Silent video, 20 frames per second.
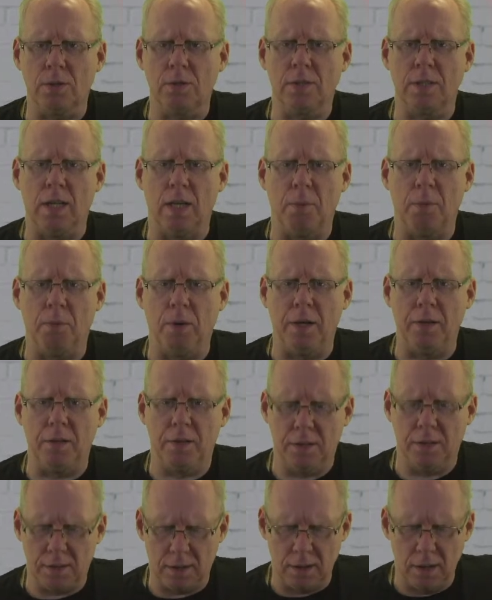to celebrate
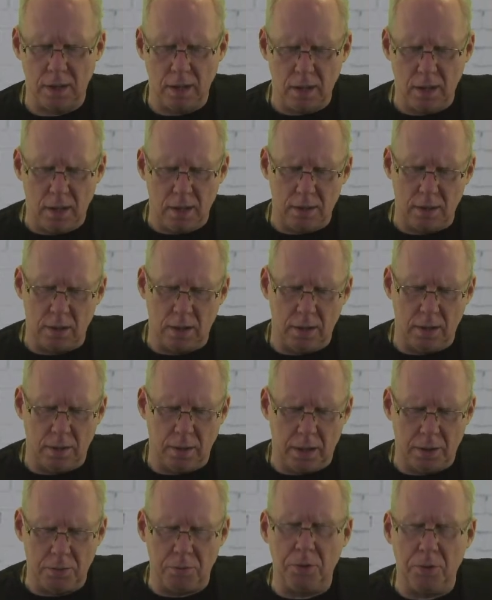this
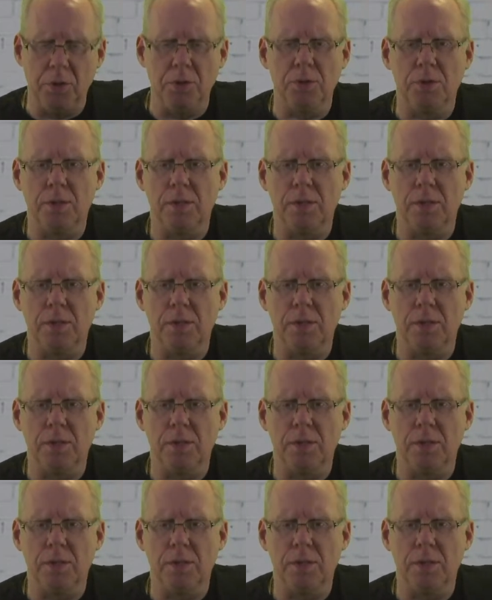and reduce